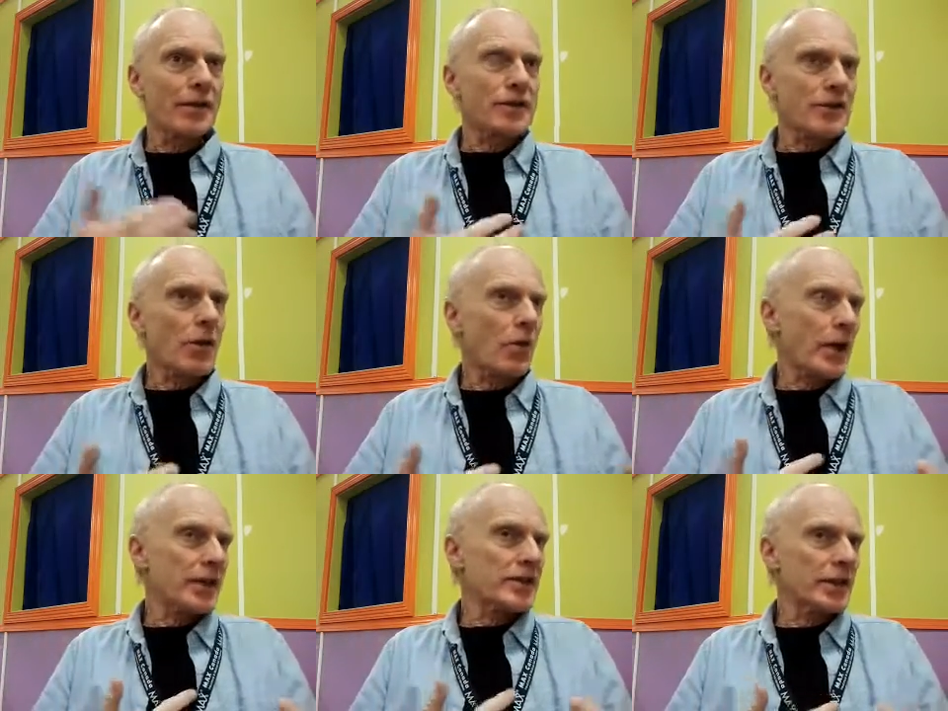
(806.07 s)
So
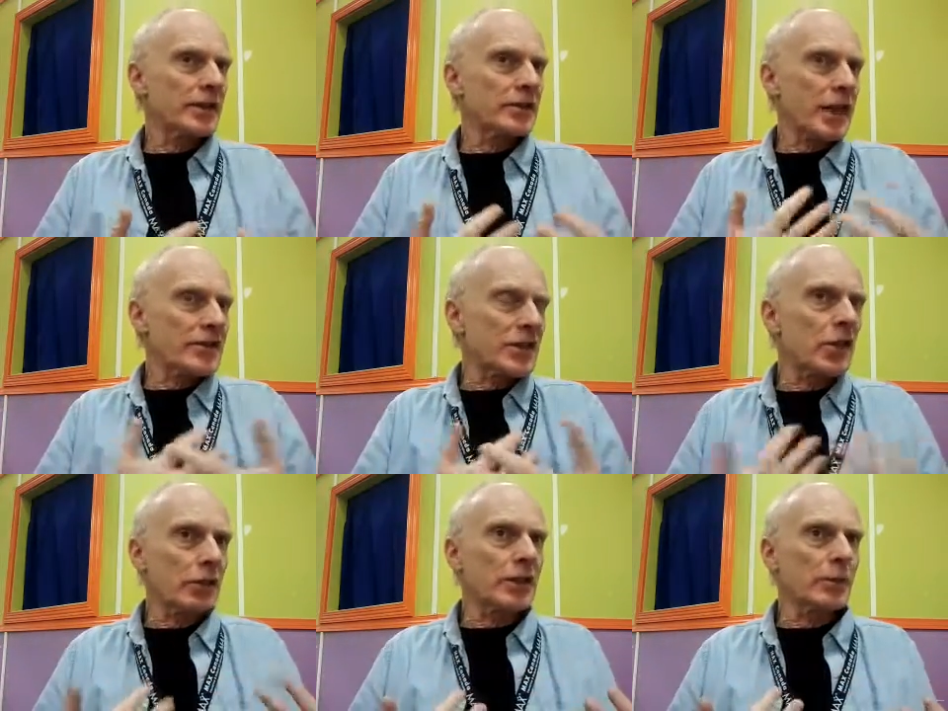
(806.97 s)
is it
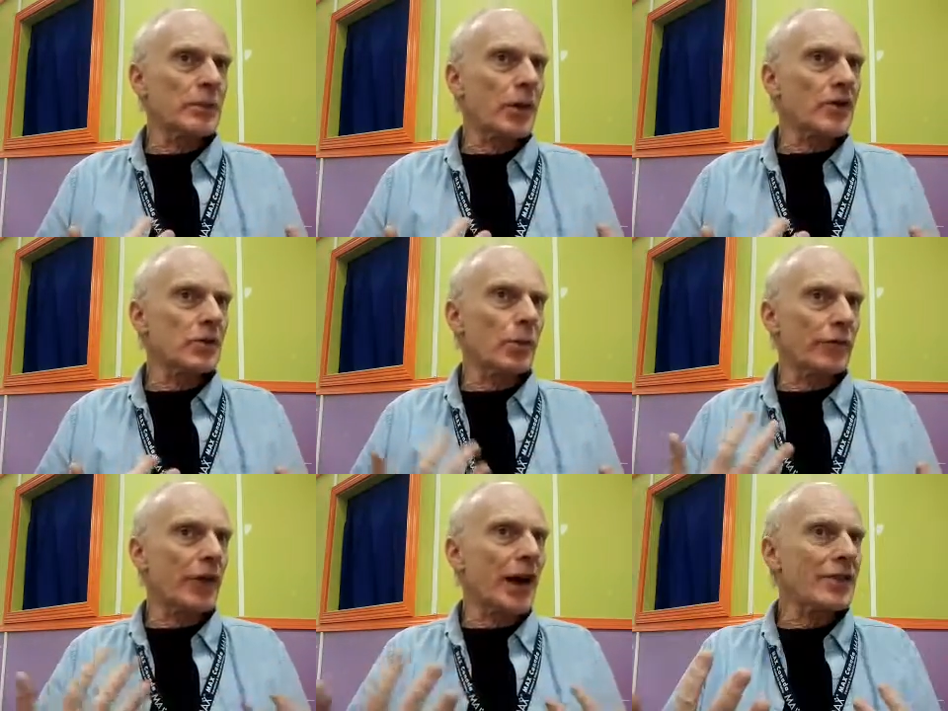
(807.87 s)
not going to be possible
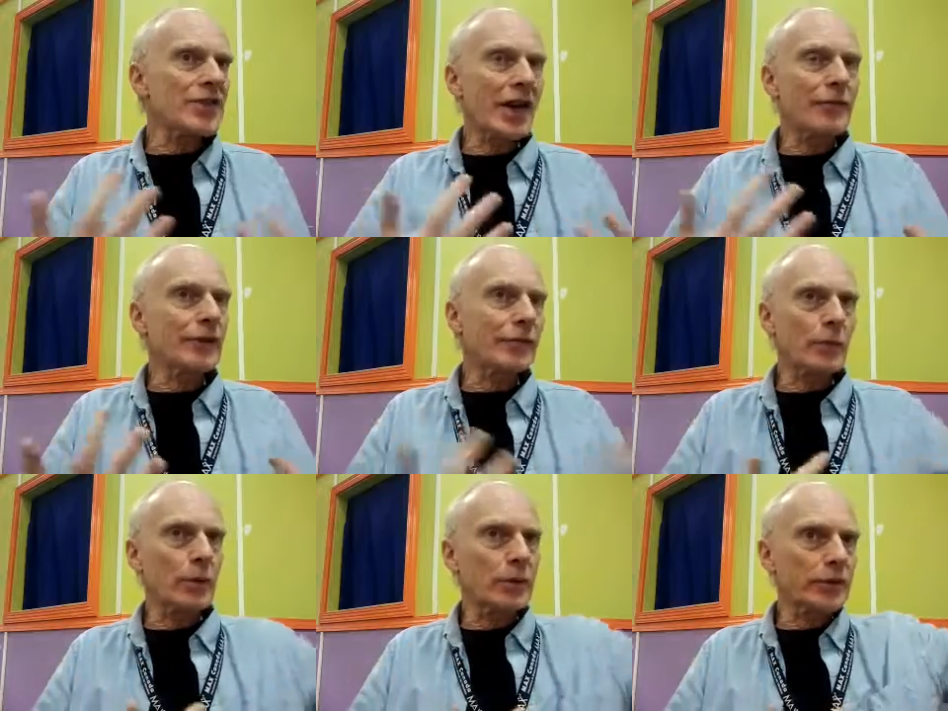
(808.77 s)
for us to have
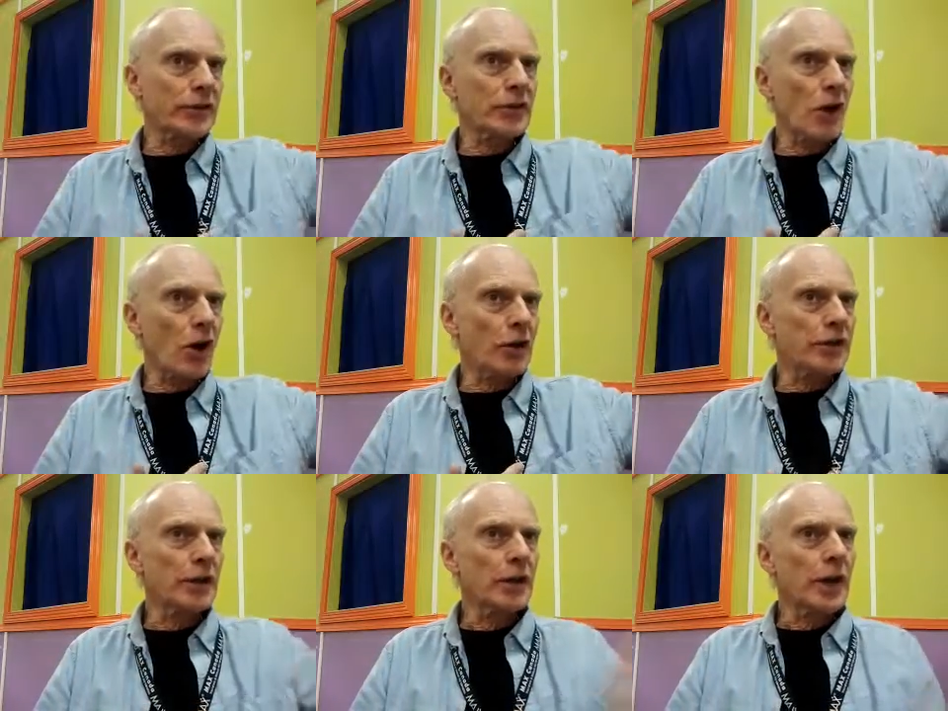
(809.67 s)
different wills to
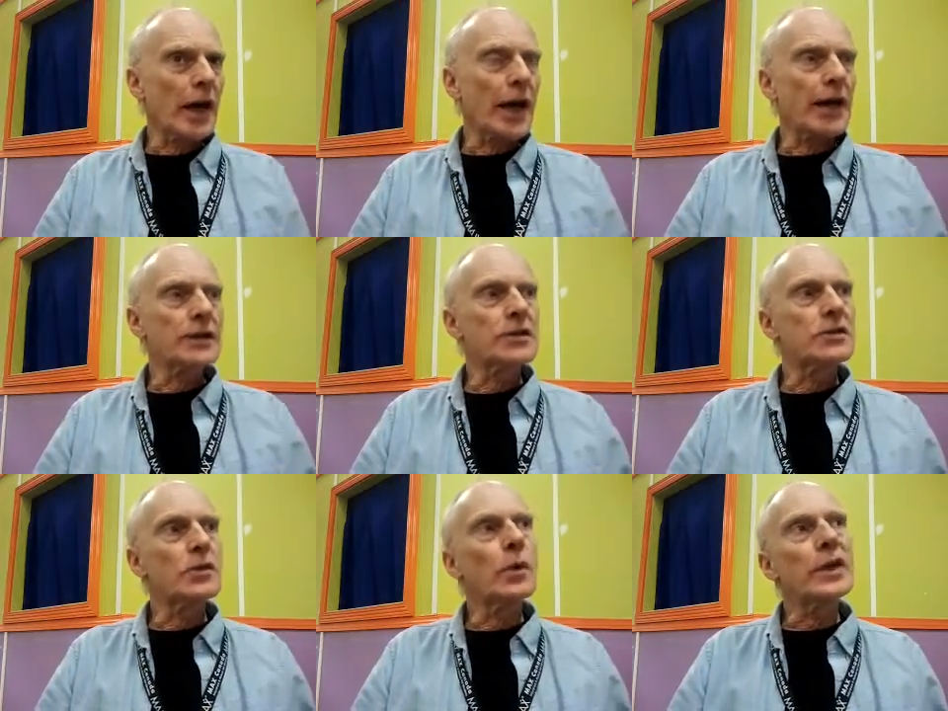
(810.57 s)
God?
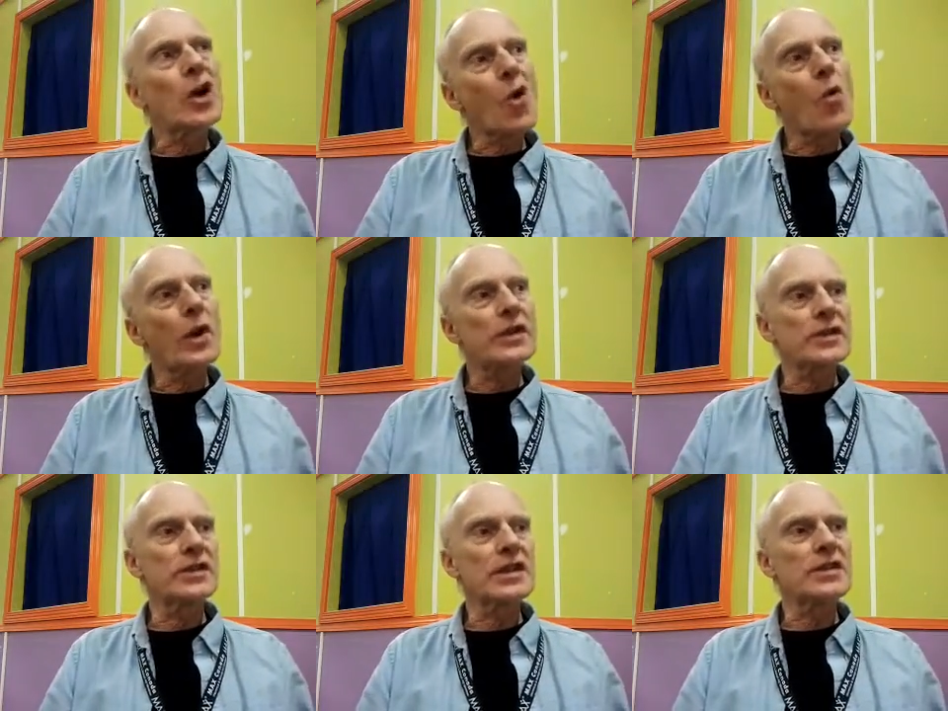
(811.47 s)
And do we
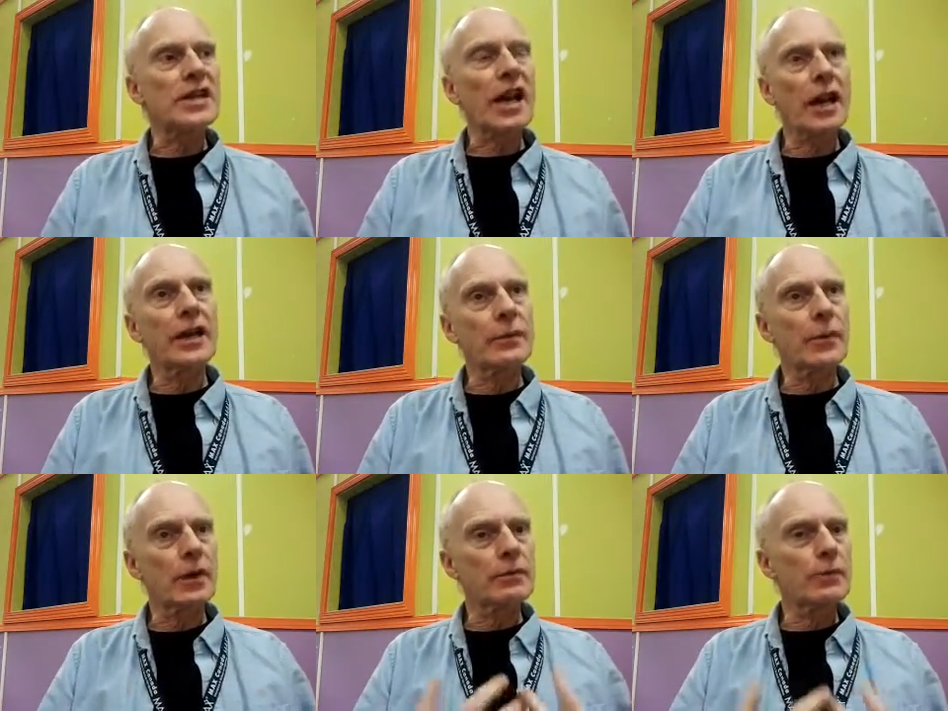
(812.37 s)
always need to claim
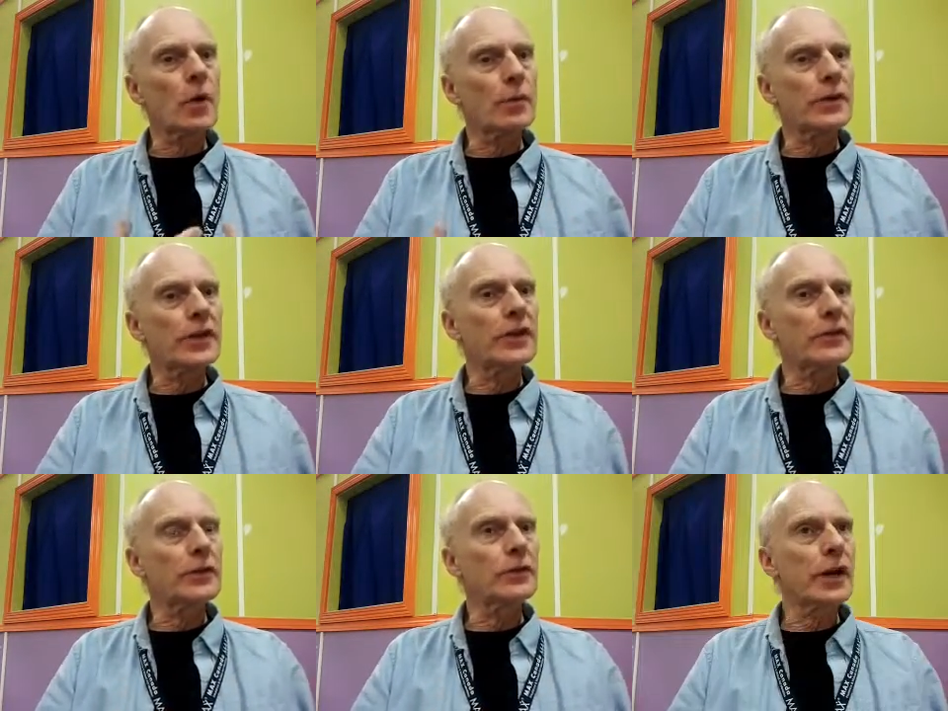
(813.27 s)
that what we think
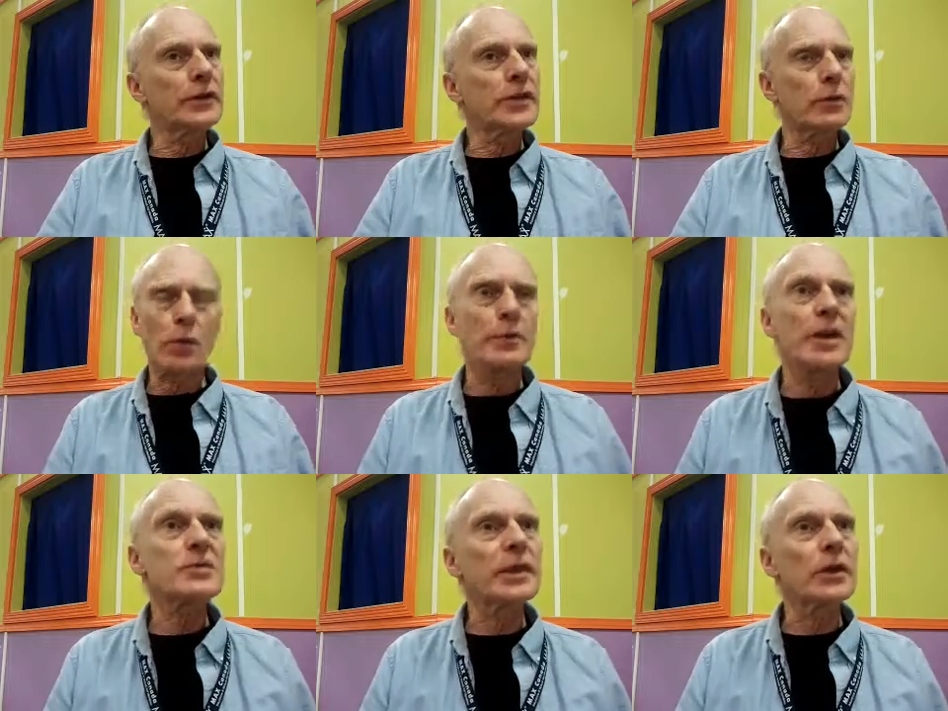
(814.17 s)
is a good idea, well, it
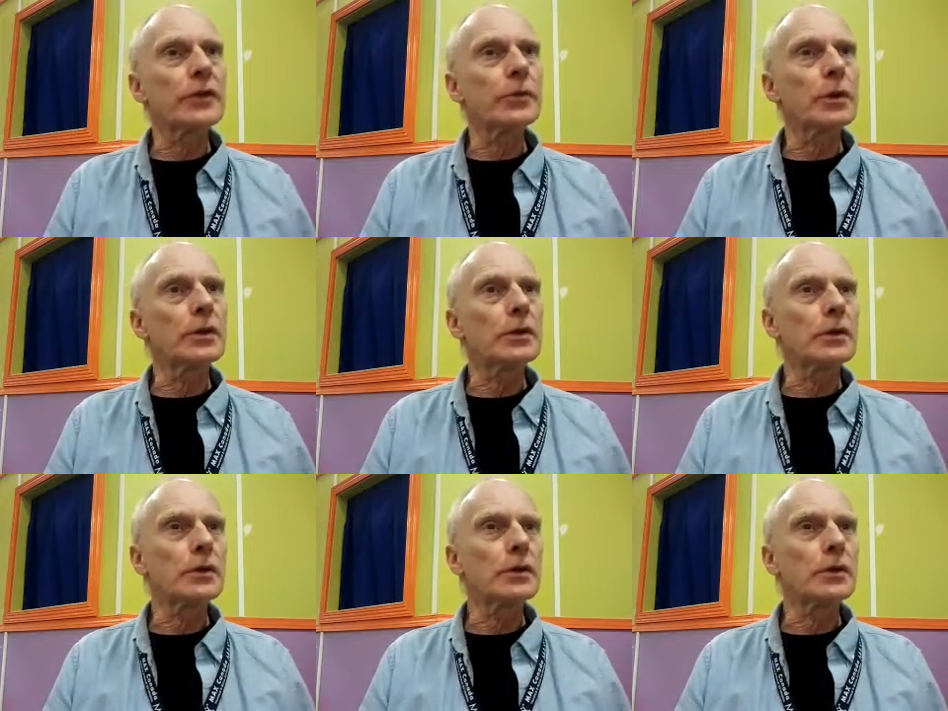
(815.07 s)
must be God's will?